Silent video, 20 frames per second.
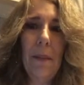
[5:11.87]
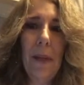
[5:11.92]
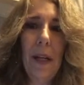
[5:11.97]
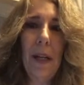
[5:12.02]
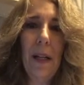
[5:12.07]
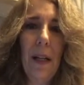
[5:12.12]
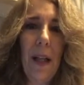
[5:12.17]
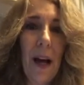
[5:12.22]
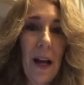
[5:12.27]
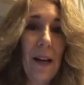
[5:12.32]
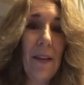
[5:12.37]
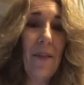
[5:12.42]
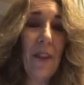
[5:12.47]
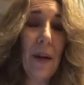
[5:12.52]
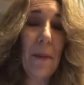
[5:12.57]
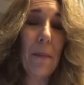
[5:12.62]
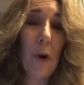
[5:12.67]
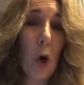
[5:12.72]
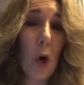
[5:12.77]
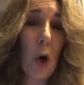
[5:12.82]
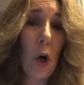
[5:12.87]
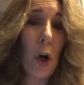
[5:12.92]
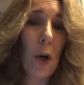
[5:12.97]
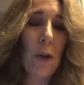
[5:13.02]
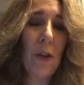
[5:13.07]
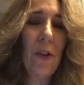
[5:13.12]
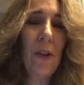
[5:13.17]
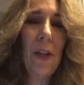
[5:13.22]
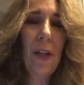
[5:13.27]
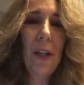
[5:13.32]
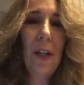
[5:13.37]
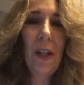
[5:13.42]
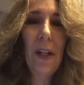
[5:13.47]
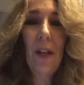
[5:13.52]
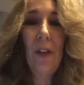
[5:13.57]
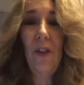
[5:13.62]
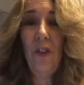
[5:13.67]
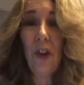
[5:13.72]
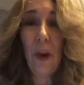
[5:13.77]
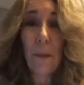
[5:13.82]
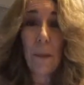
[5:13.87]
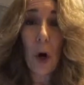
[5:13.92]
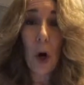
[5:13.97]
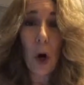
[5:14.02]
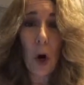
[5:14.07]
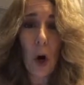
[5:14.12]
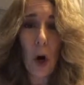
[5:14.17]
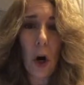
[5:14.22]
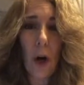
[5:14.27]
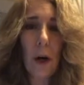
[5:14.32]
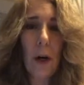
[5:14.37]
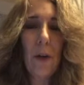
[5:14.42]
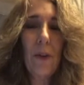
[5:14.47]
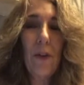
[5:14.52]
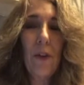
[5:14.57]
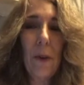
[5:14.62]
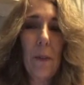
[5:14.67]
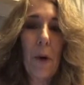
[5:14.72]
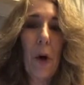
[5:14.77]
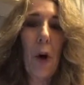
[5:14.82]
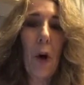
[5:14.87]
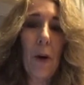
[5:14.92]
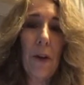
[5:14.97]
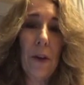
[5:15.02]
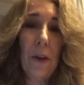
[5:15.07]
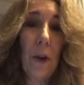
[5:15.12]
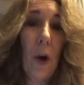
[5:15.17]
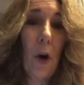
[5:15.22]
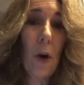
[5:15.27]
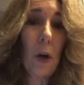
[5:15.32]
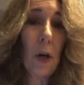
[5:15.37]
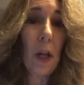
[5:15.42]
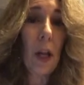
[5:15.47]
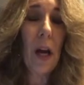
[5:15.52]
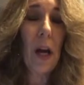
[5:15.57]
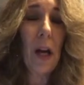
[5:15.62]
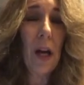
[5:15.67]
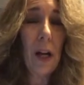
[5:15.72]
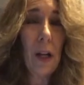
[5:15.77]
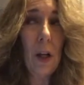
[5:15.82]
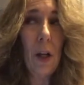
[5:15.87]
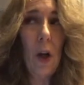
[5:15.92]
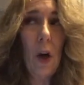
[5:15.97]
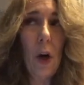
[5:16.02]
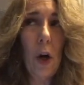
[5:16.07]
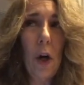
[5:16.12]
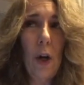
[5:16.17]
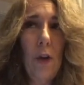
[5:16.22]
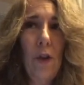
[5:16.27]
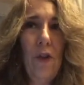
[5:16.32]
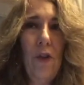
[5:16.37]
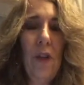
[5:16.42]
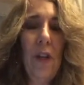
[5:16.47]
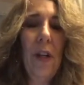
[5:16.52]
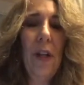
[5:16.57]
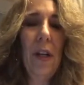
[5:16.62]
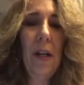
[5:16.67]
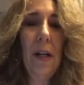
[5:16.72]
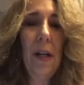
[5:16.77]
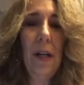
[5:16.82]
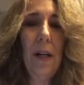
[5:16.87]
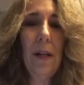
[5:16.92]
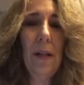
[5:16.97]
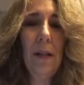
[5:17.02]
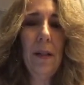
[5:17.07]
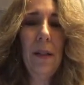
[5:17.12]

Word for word: a lot of them aren't some are some aren't there are a lot a large uh,